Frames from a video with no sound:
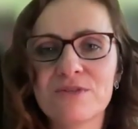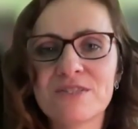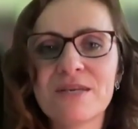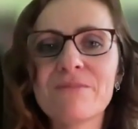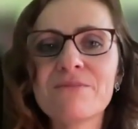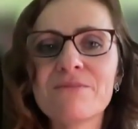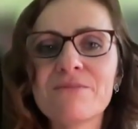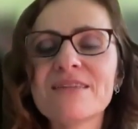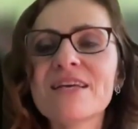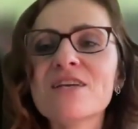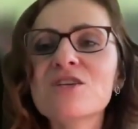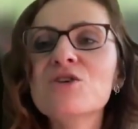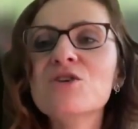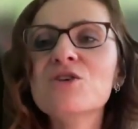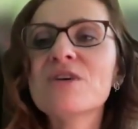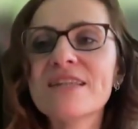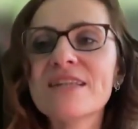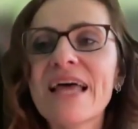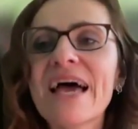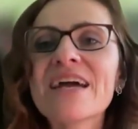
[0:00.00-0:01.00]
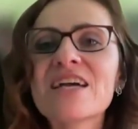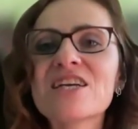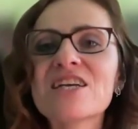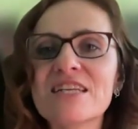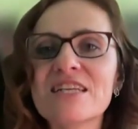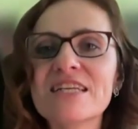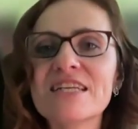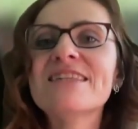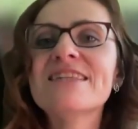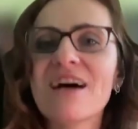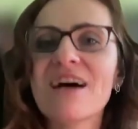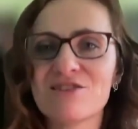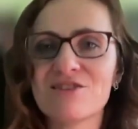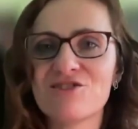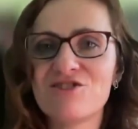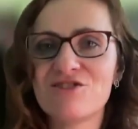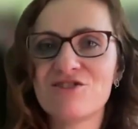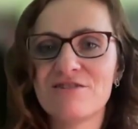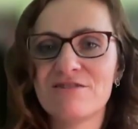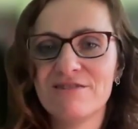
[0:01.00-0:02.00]
something that you can actually
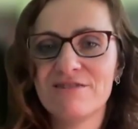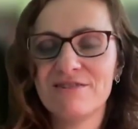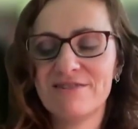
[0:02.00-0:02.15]
touch,